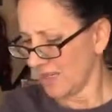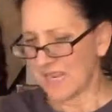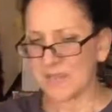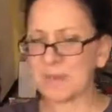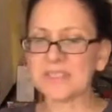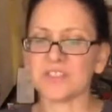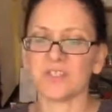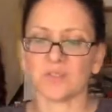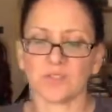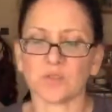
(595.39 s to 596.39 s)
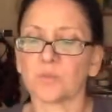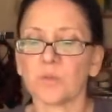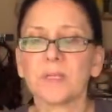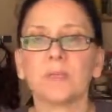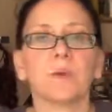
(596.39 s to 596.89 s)
I imagine you'll just
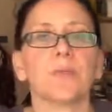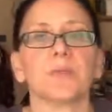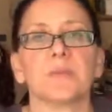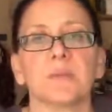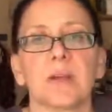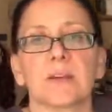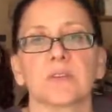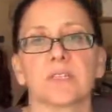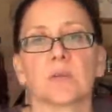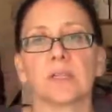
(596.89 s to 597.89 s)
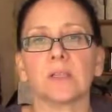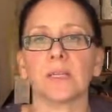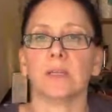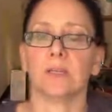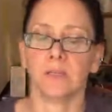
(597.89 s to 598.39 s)
really run through D batteries quickly
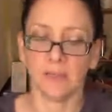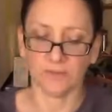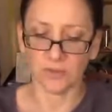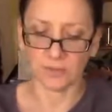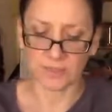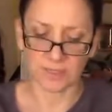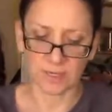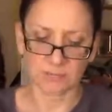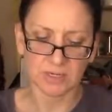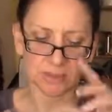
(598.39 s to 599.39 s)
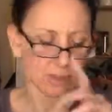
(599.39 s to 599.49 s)
if you use this object.